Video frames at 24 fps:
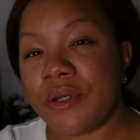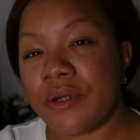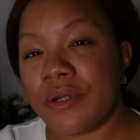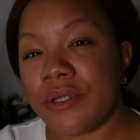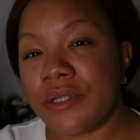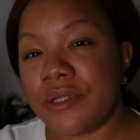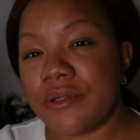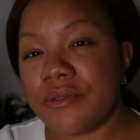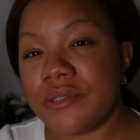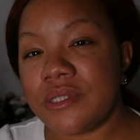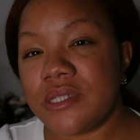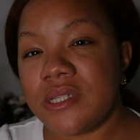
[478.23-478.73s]
it or
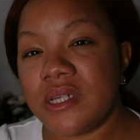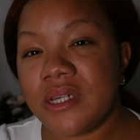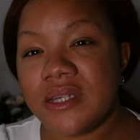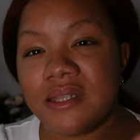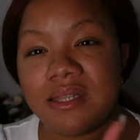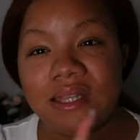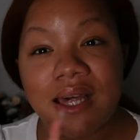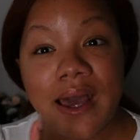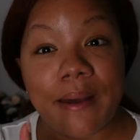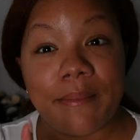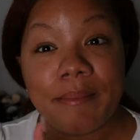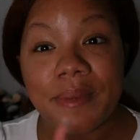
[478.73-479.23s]
used
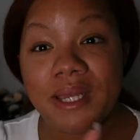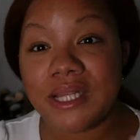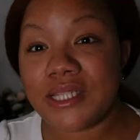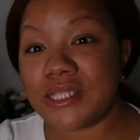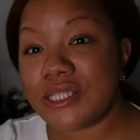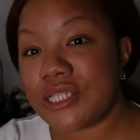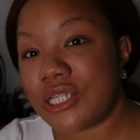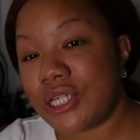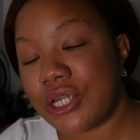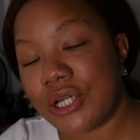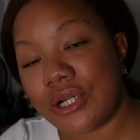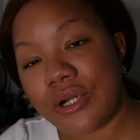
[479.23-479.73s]
it, that
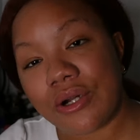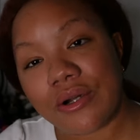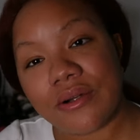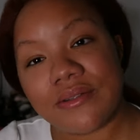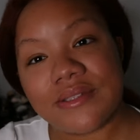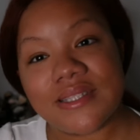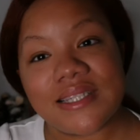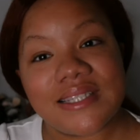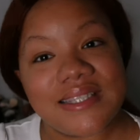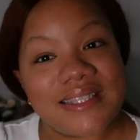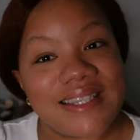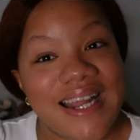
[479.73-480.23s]
means your
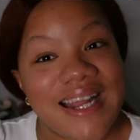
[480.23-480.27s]
girl does